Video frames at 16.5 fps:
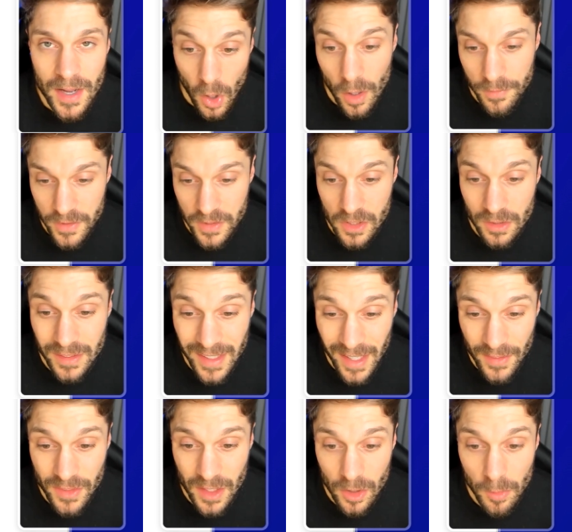Often you'll
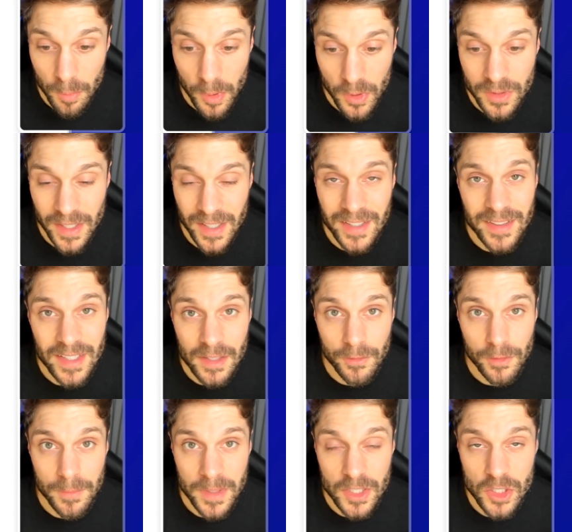get their birthday and the
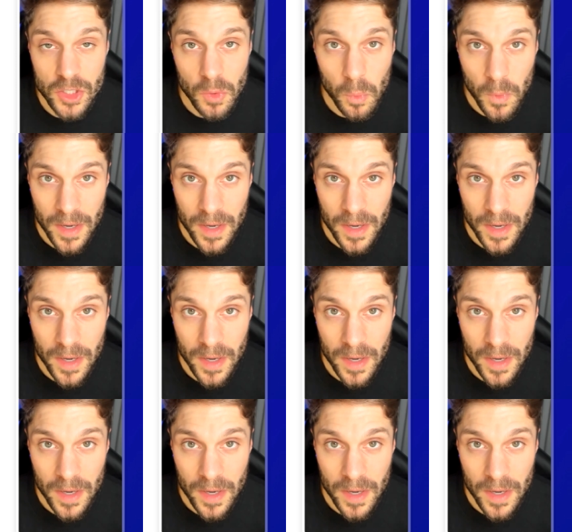information